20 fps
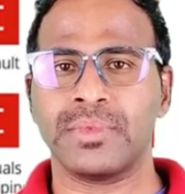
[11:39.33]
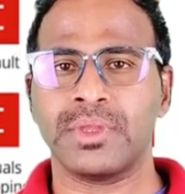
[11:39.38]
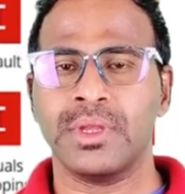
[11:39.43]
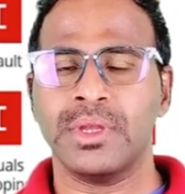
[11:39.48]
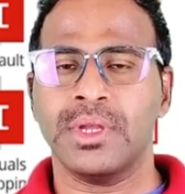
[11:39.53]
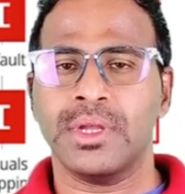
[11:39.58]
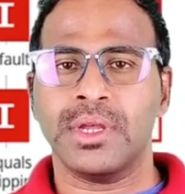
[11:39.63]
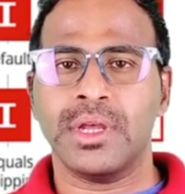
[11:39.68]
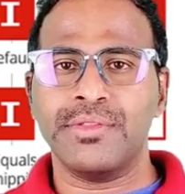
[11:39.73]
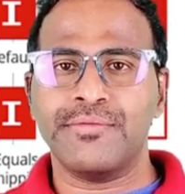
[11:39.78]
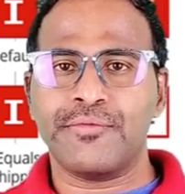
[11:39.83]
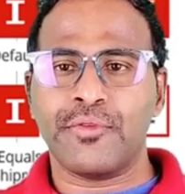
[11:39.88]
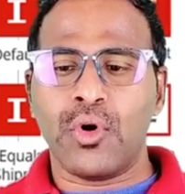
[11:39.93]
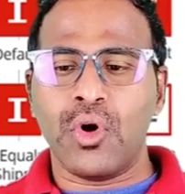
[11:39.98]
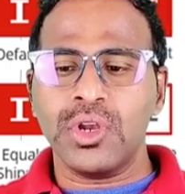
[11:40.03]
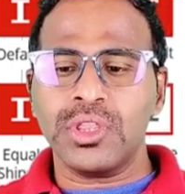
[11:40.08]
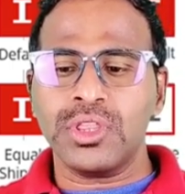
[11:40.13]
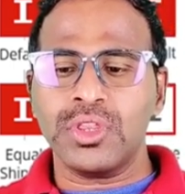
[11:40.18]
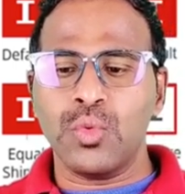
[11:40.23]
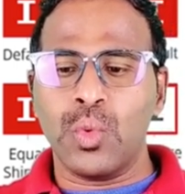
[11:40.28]
and fourth
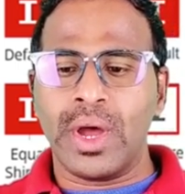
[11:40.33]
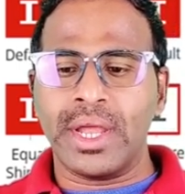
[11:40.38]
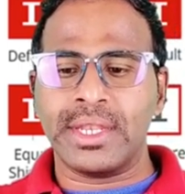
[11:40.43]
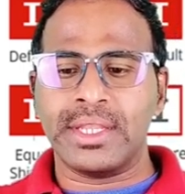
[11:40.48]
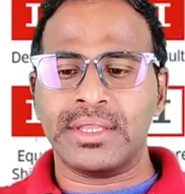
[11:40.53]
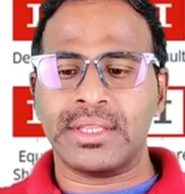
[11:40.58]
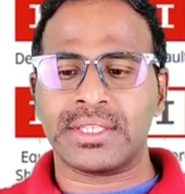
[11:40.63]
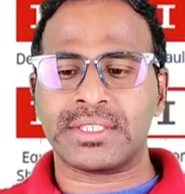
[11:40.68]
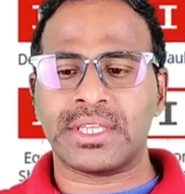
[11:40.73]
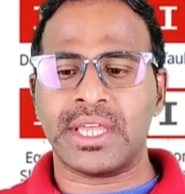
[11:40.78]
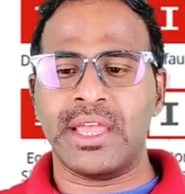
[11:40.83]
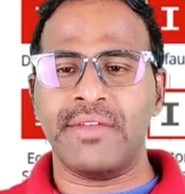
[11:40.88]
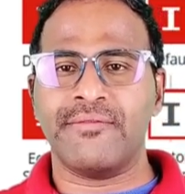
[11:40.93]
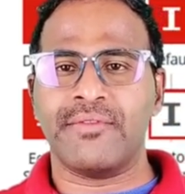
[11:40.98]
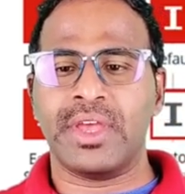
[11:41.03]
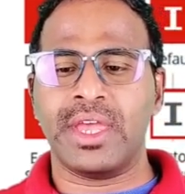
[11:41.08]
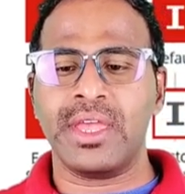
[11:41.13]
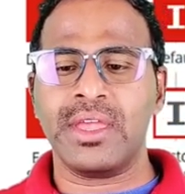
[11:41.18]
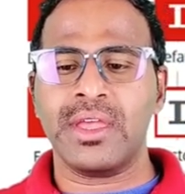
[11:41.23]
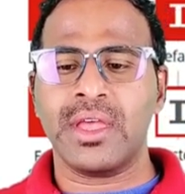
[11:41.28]
one in the same
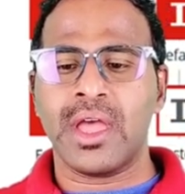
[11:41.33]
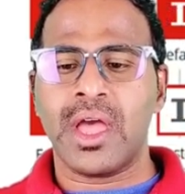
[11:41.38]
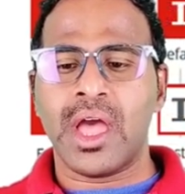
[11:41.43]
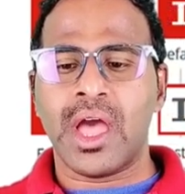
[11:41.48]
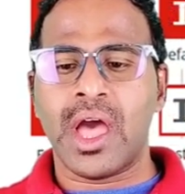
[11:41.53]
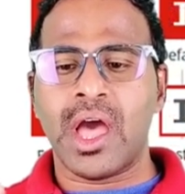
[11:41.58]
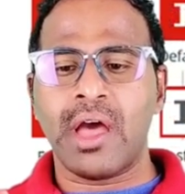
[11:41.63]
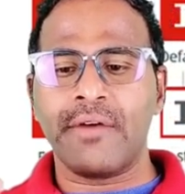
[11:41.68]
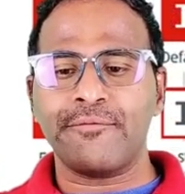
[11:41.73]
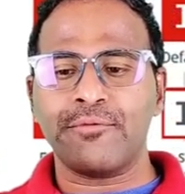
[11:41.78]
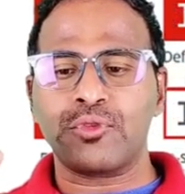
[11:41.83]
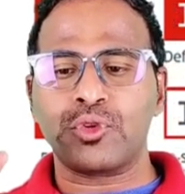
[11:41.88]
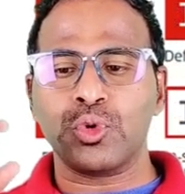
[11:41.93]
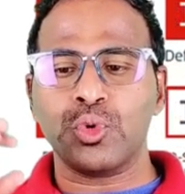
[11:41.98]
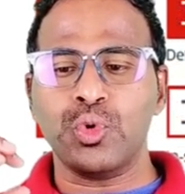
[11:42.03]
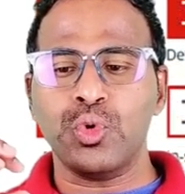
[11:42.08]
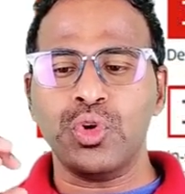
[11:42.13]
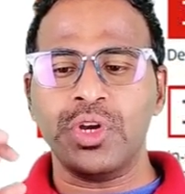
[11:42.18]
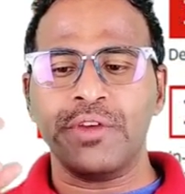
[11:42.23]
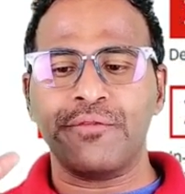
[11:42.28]
way I have 2
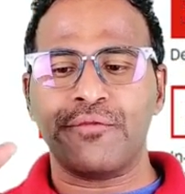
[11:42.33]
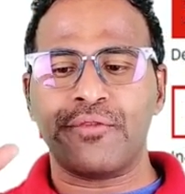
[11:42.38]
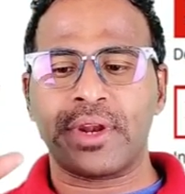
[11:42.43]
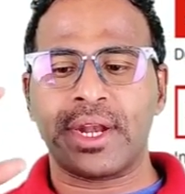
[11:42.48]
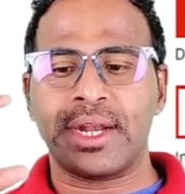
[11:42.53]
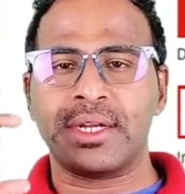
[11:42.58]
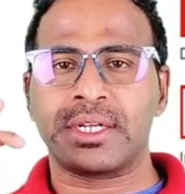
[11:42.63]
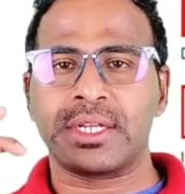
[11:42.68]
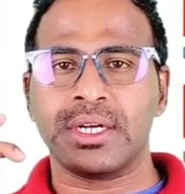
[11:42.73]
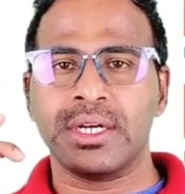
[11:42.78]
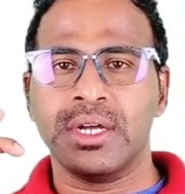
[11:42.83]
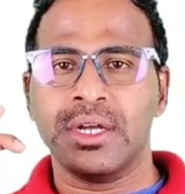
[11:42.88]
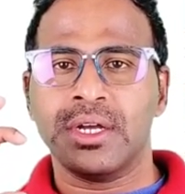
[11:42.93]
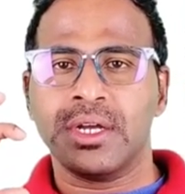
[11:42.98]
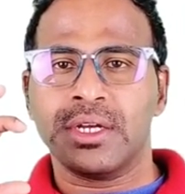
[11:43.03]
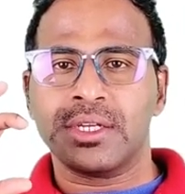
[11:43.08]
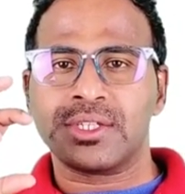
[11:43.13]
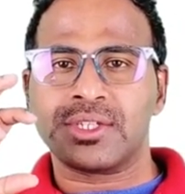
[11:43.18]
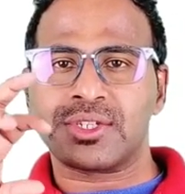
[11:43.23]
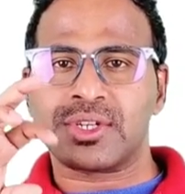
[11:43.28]
different
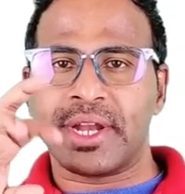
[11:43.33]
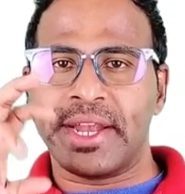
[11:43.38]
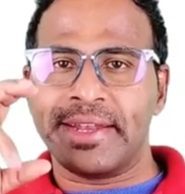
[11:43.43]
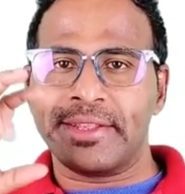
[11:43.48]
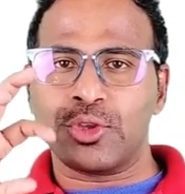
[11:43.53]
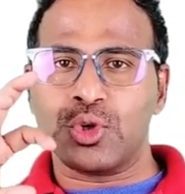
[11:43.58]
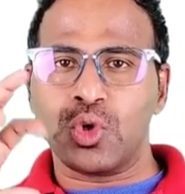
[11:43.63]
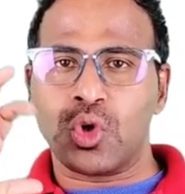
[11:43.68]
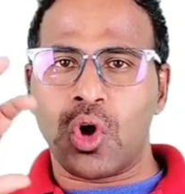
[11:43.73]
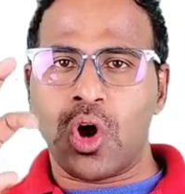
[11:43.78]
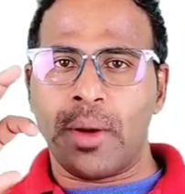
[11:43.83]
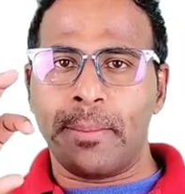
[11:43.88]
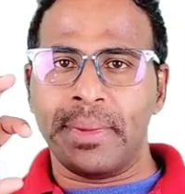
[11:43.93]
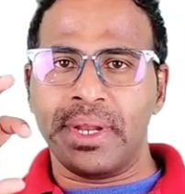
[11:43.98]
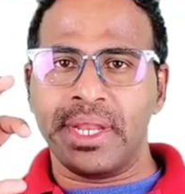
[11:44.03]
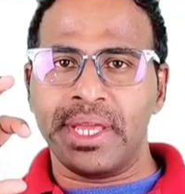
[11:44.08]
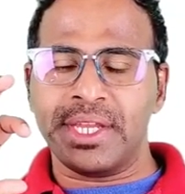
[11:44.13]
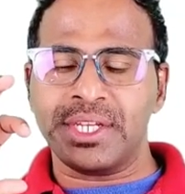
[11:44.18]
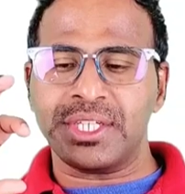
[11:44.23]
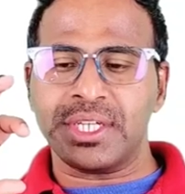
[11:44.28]
straight through
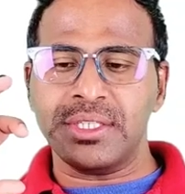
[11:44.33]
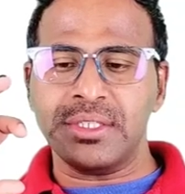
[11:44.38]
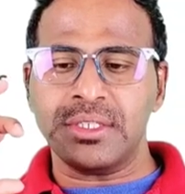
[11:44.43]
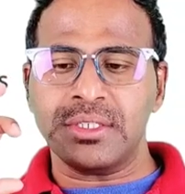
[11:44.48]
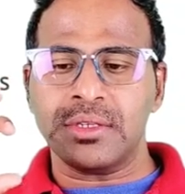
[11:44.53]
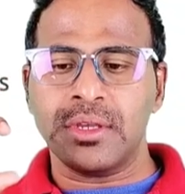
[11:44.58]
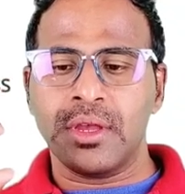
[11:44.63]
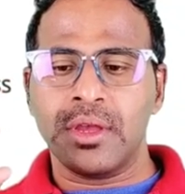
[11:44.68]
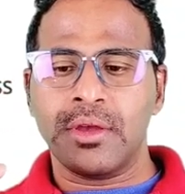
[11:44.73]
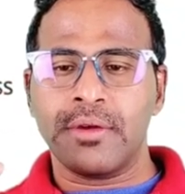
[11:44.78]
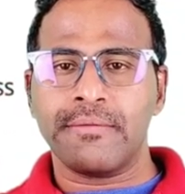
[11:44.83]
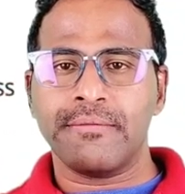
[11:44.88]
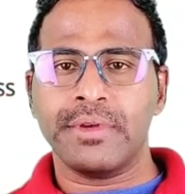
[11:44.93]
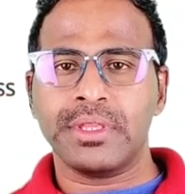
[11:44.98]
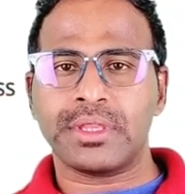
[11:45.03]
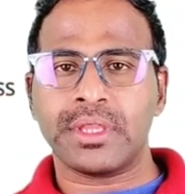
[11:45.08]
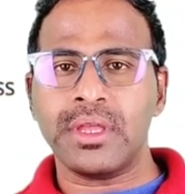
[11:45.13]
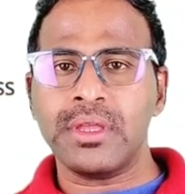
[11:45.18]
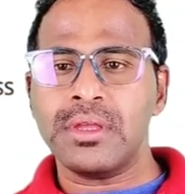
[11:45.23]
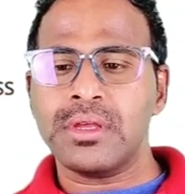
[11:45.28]
combinations with
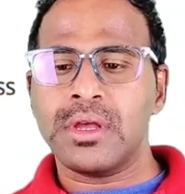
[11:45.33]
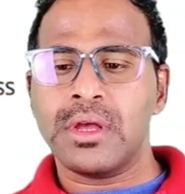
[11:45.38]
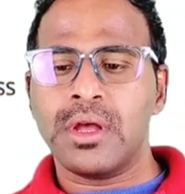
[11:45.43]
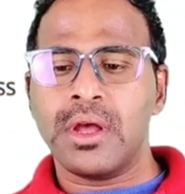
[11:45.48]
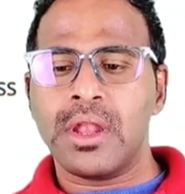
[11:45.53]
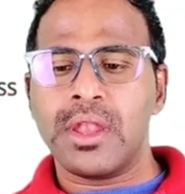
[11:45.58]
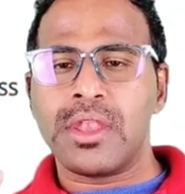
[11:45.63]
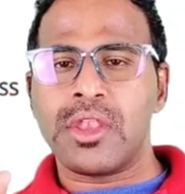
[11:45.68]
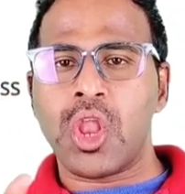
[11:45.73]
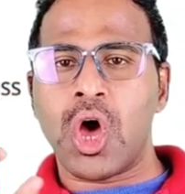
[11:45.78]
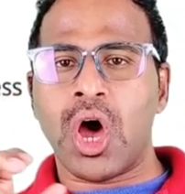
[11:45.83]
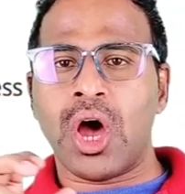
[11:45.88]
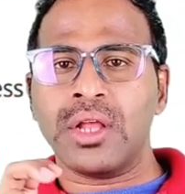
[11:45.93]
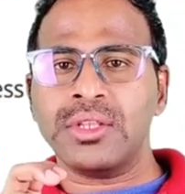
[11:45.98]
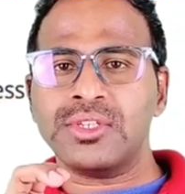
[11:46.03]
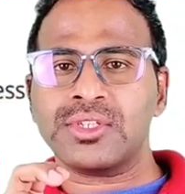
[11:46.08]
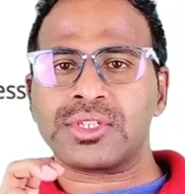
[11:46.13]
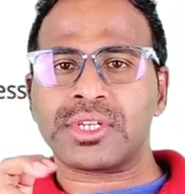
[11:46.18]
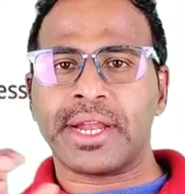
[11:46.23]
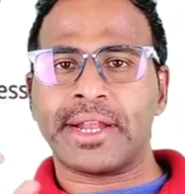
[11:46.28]
a
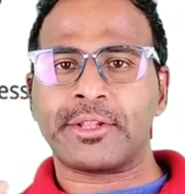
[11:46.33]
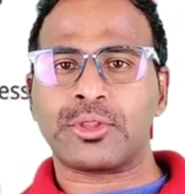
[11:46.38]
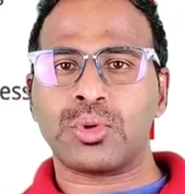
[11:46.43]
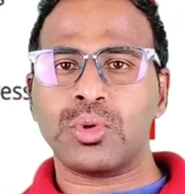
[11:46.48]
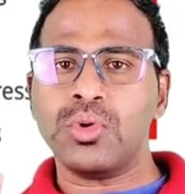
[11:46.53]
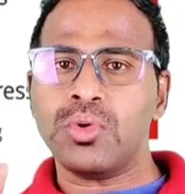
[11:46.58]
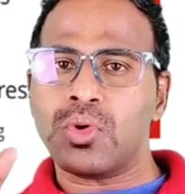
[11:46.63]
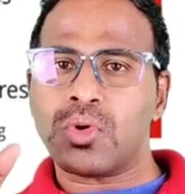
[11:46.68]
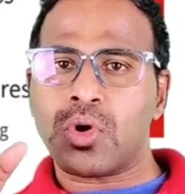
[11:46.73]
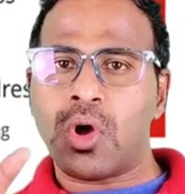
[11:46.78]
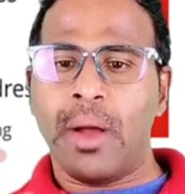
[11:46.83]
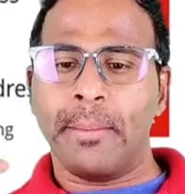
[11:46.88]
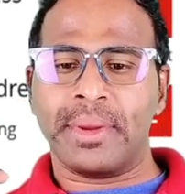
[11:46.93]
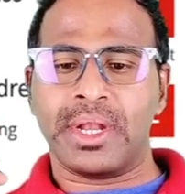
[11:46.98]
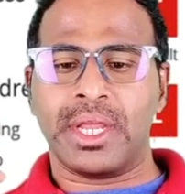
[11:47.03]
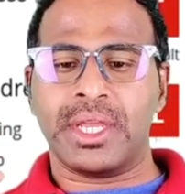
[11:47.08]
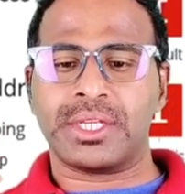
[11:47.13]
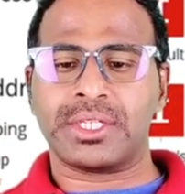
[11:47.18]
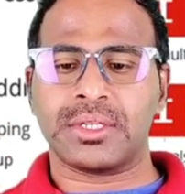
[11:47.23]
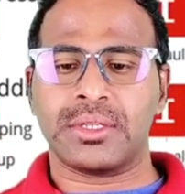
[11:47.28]
non-straight through
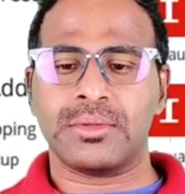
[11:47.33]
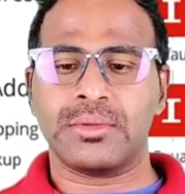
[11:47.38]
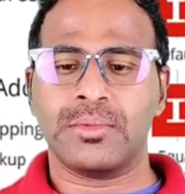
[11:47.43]
combination.